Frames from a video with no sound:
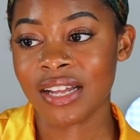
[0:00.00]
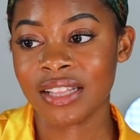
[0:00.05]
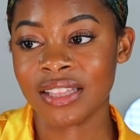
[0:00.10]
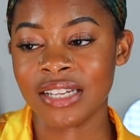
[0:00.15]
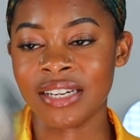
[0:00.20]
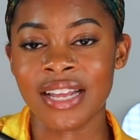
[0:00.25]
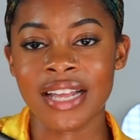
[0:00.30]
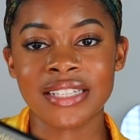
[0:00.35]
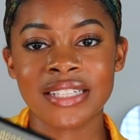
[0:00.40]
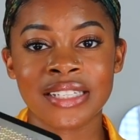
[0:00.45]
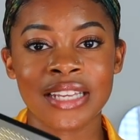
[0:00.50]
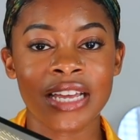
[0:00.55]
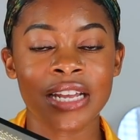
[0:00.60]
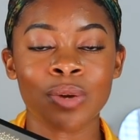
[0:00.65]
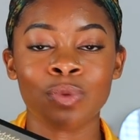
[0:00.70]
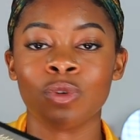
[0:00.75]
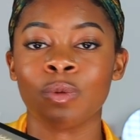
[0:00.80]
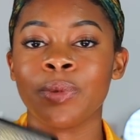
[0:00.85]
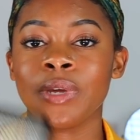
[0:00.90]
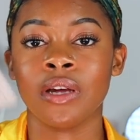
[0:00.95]
the dead
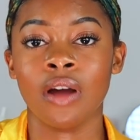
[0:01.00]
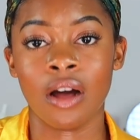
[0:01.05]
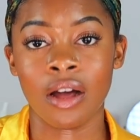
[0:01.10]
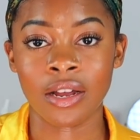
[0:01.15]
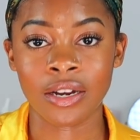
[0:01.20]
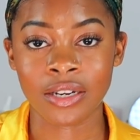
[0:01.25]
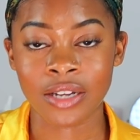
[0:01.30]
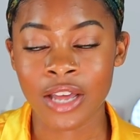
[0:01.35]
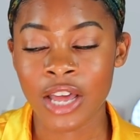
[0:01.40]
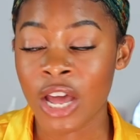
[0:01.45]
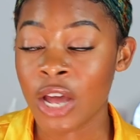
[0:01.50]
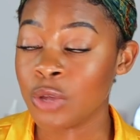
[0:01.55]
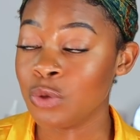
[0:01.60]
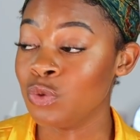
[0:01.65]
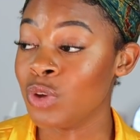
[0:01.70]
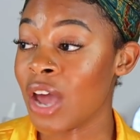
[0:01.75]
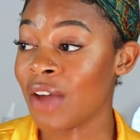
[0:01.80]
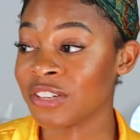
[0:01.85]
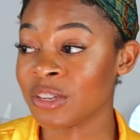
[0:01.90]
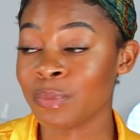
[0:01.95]
skin will be gone.
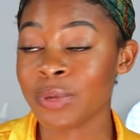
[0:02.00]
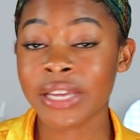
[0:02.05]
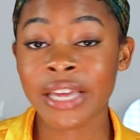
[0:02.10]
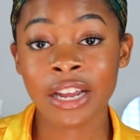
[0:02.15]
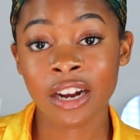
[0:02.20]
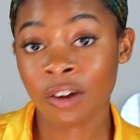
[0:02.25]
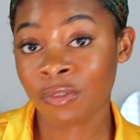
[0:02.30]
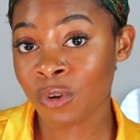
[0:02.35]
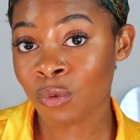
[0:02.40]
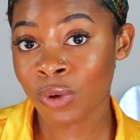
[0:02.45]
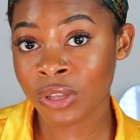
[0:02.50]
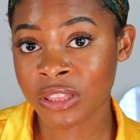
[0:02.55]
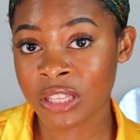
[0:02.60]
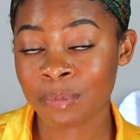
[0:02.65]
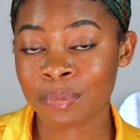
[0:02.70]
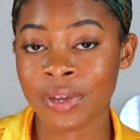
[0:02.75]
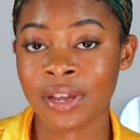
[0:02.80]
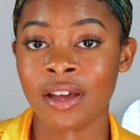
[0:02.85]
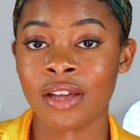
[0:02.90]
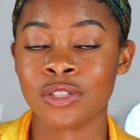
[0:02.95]
You have to be careful with it
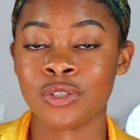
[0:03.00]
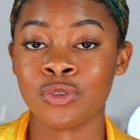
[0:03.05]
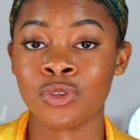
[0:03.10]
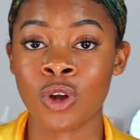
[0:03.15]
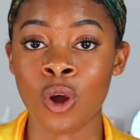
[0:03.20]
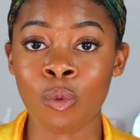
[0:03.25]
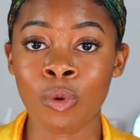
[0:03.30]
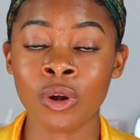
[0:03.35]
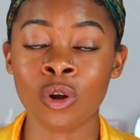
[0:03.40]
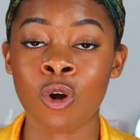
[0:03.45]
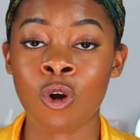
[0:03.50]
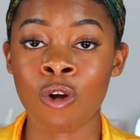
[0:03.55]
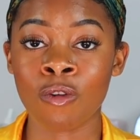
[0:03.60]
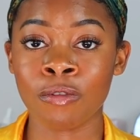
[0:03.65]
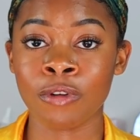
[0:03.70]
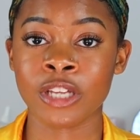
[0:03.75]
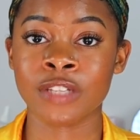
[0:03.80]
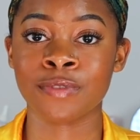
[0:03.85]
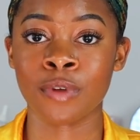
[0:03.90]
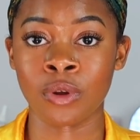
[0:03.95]
because you don't want to
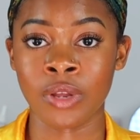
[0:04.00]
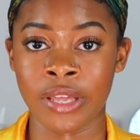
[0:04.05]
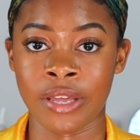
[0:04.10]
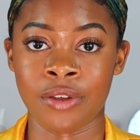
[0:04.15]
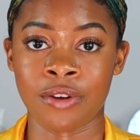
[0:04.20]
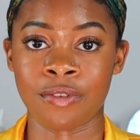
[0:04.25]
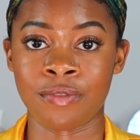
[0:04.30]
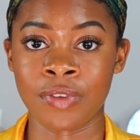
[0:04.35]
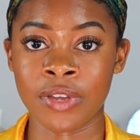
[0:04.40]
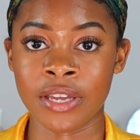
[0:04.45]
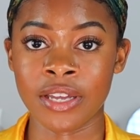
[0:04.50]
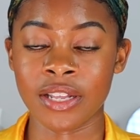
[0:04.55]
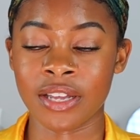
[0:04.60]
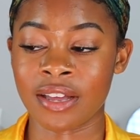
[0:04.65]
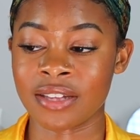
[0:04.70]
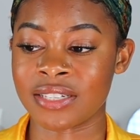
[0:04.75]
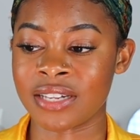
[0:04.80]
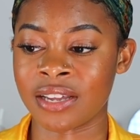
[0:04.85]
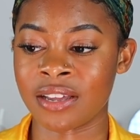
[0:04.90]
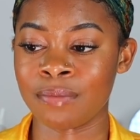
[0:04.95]
over exfoliate your feet,
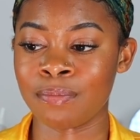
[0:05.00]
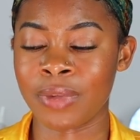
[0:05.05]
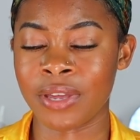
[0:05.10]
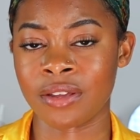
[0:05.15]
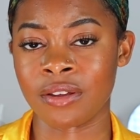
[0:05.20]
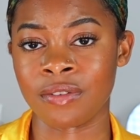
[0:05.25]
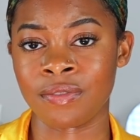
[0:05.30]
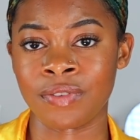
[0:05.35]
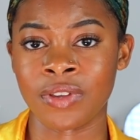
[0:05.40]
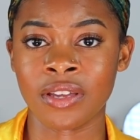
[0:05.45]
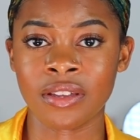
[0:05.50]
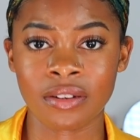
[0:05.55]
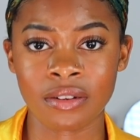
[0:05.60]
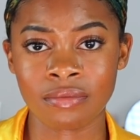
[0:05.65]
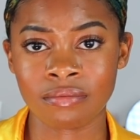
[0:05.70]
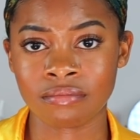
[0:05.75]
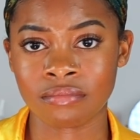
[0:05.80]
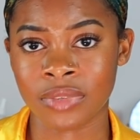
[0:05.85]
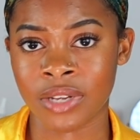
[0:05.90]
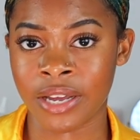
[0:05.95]
because it can make your feet
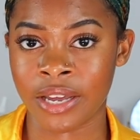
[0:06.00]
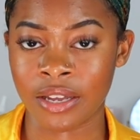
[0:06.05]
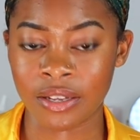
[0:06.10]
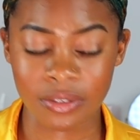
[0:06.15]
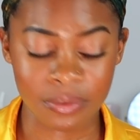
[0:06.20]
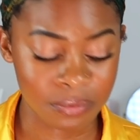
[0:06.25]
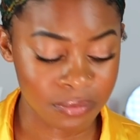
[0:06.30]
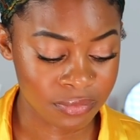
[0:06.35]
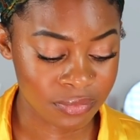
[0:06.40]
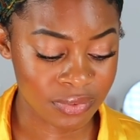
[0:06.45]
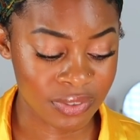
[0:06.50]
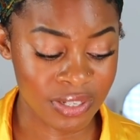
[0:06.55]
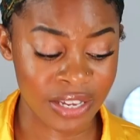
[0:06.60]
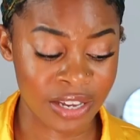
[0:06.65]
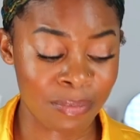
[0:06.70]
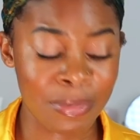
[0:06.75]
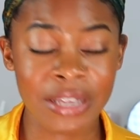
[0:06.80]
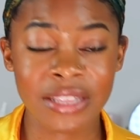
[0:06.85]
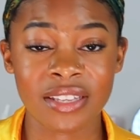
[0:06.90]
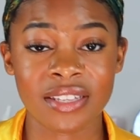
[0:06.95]
it
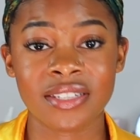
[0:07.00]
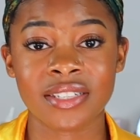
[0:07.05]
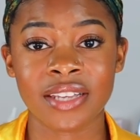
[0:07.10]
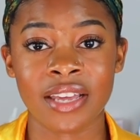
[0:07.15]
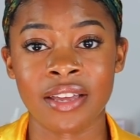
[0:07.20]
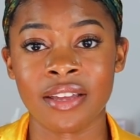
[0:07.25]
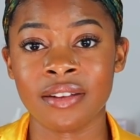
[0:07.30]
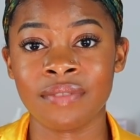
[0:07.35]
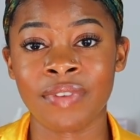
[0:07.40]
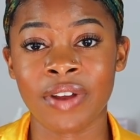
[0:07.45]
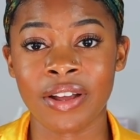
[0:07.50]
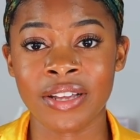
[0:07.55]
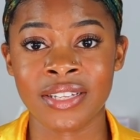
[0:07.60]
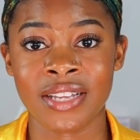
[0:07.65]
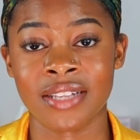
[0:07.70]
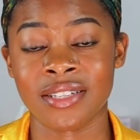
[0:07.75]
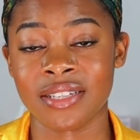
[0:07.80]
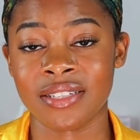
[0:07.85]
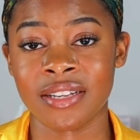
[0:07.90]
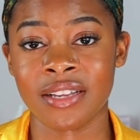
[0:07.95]
can make the skin very
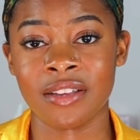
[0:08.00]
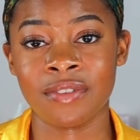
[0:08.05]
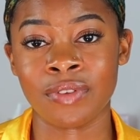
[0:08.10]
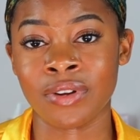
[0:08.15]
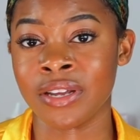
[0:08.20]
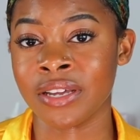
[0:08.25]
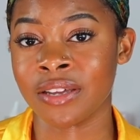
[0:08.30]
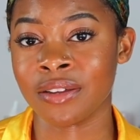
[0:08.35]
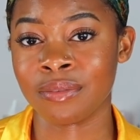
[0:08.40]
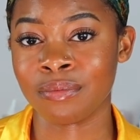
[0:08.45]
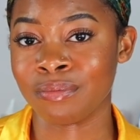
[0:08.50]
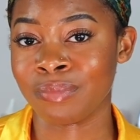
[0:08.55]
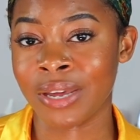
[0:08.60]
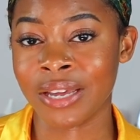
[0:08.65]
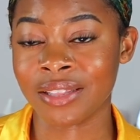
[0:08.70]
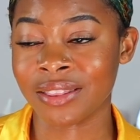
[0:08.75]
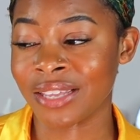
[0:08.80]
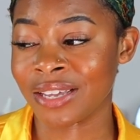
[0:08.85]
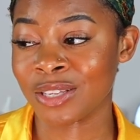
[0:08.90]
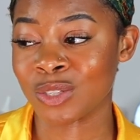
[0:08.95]
sensitive and it can
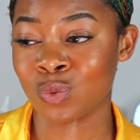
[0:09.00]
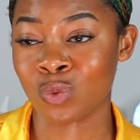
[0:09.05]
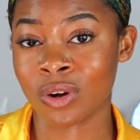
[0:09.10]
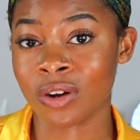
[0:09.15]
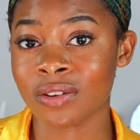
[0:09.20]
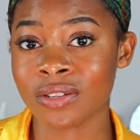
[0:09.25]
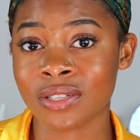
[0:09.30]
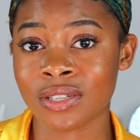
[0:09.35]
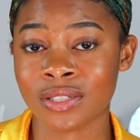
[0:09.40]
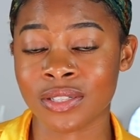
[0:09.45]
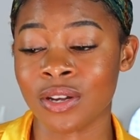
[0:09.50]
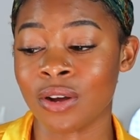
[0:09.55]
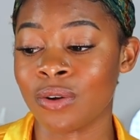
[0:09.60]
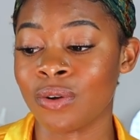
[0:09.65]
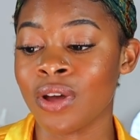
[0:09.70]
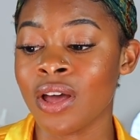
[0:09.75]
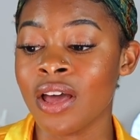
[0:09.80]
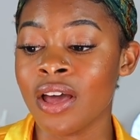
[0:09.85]
make things worse. So